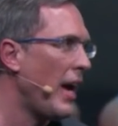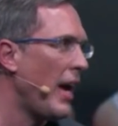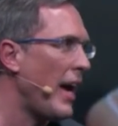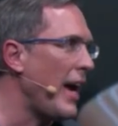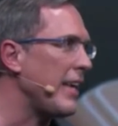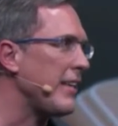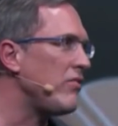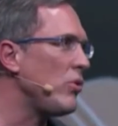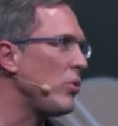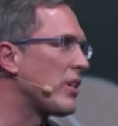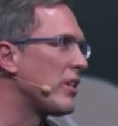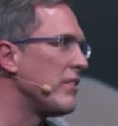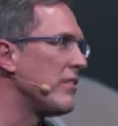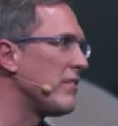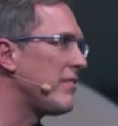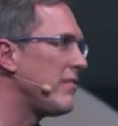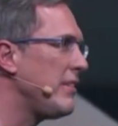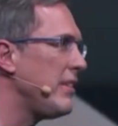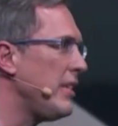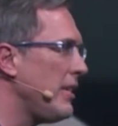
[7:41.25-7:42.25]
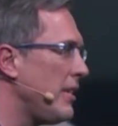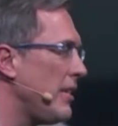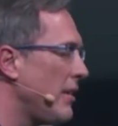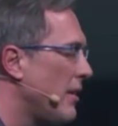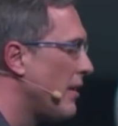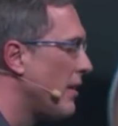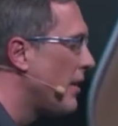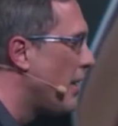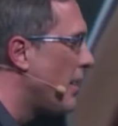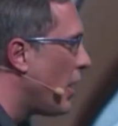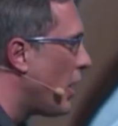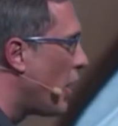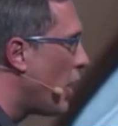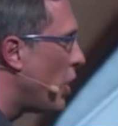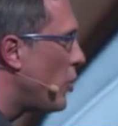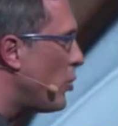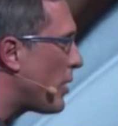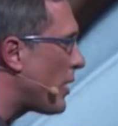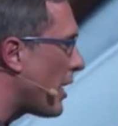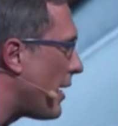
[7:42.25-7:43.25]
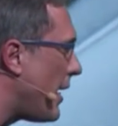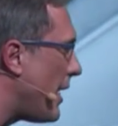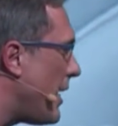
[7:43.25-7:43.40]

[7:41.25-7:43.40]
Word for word: As you can see, you can